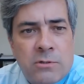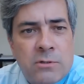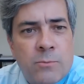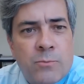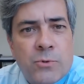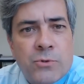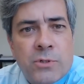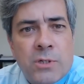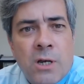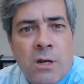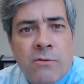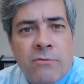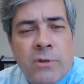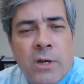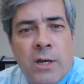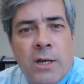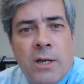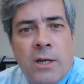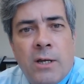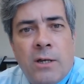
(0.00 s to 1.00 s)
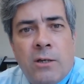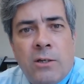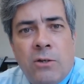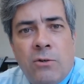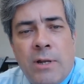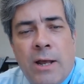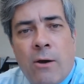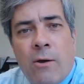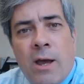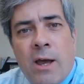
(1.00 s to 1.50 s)
very simple stuff,
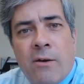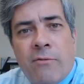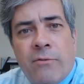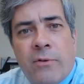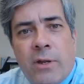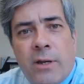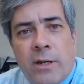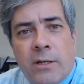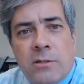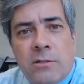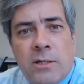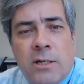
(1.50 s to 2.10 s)
you now have an